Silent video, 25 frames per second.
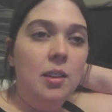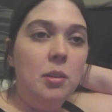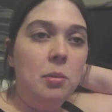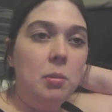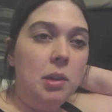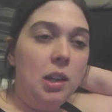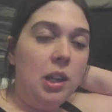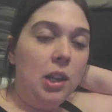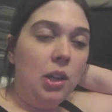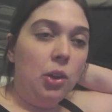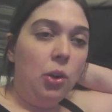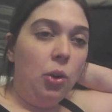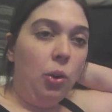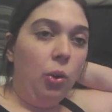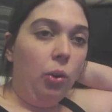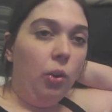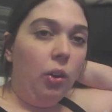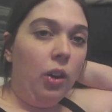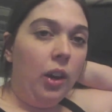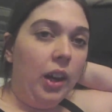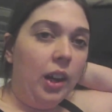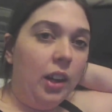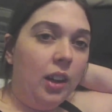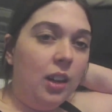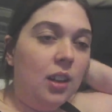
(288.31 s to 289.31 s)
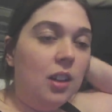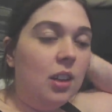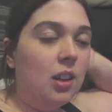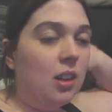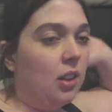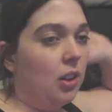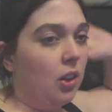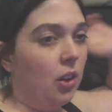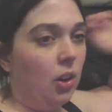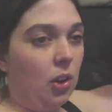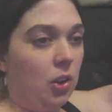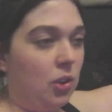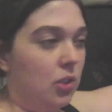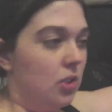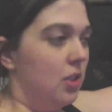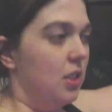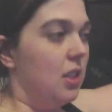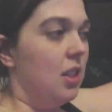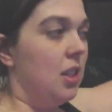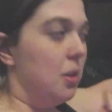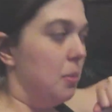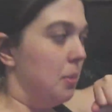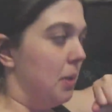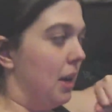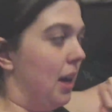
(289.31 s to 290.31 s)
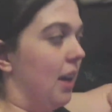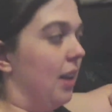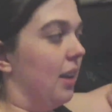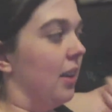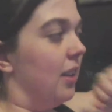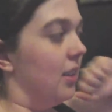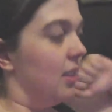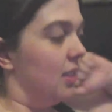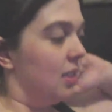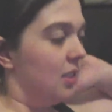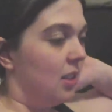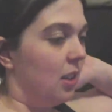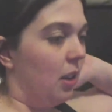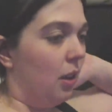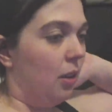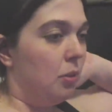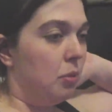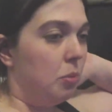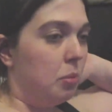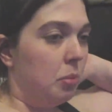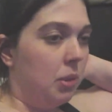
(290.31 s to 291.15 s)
being all like Aussie about it and stuff,